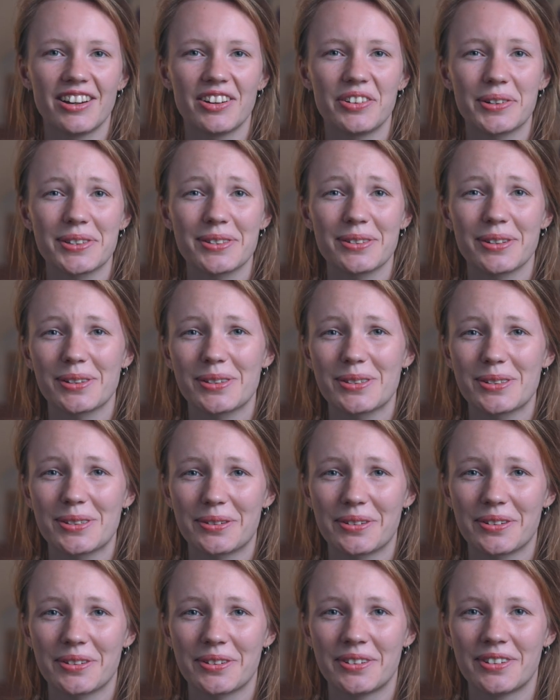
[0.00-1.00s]
was not
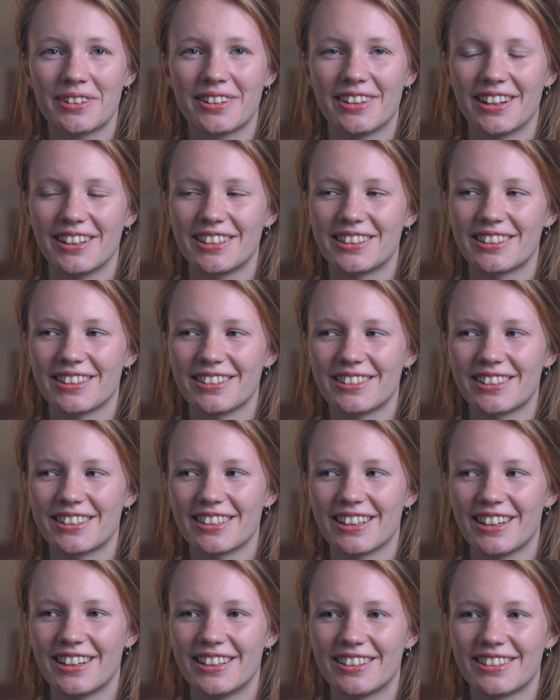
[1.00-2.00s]
so nice
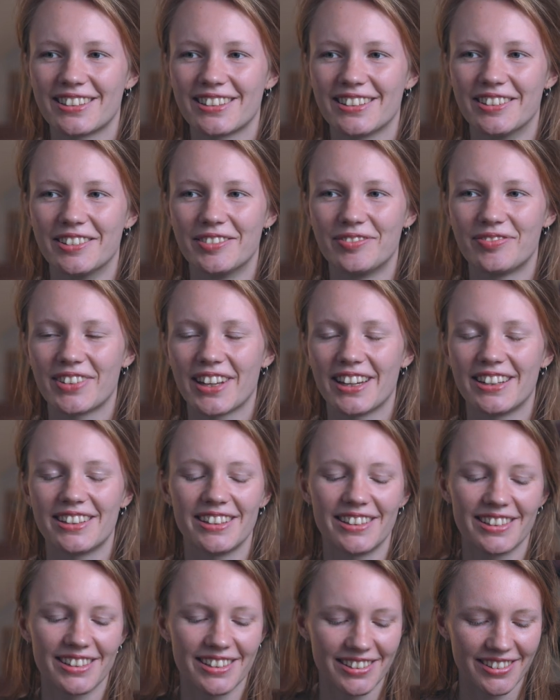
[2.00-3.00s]
outside, so I
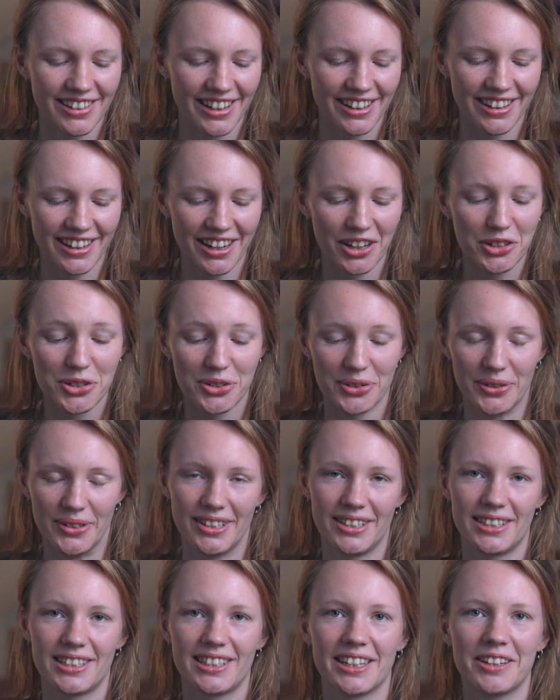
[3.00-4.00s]
didn't do any outdoor
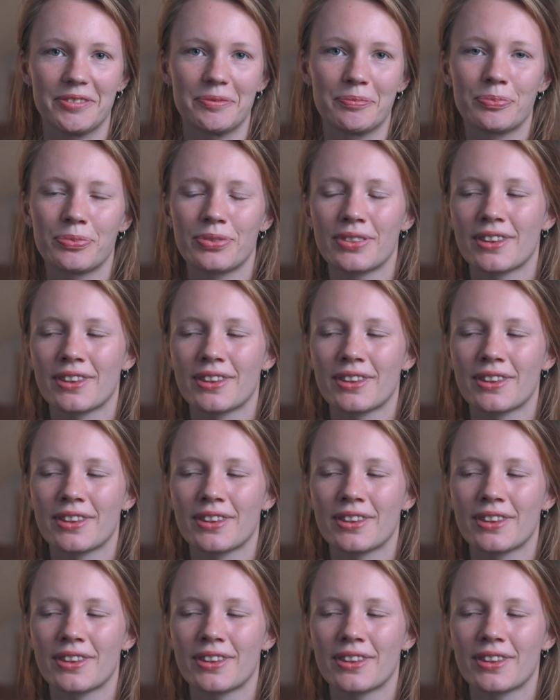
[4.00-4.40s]
knitting.